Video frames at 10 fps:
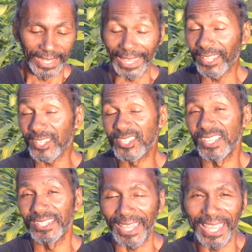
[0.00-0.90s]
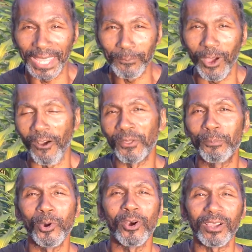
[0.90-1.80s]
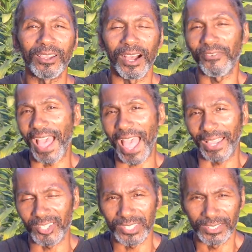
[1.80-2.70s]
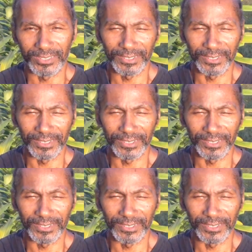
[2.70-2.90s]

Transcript: is the name of the book of Acts.